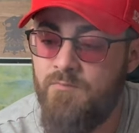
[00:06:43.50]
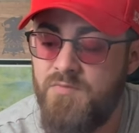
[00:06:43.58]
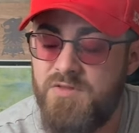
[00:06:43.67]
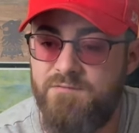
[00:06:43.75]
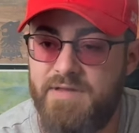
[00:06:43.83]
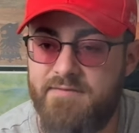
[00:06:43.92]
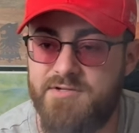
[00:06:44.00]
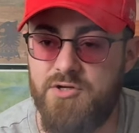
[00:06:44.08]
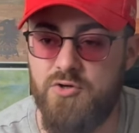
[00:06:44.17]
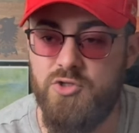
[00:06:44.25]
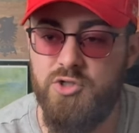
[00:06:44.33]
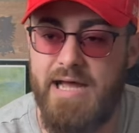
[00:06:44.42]
The flavors
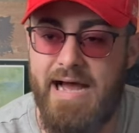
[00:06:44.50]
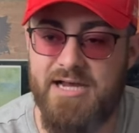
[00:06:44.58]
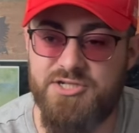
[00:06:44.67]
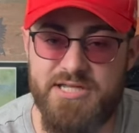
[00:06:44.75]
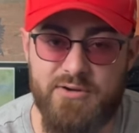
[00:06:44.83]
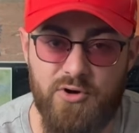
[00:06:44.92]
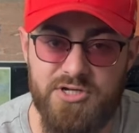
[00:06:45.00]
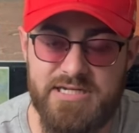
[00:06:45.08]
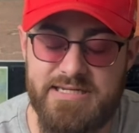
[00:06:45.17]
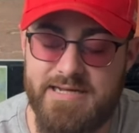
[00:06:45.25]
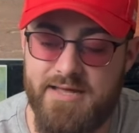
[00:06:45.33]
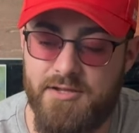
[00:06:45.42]
don't clash. They work
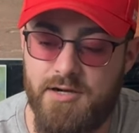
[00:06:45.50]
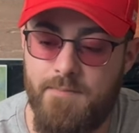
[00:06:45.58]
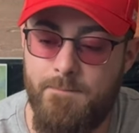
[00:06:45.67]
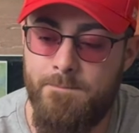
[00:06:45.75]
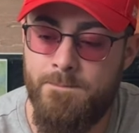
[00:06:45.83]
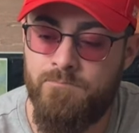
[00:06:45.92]
together.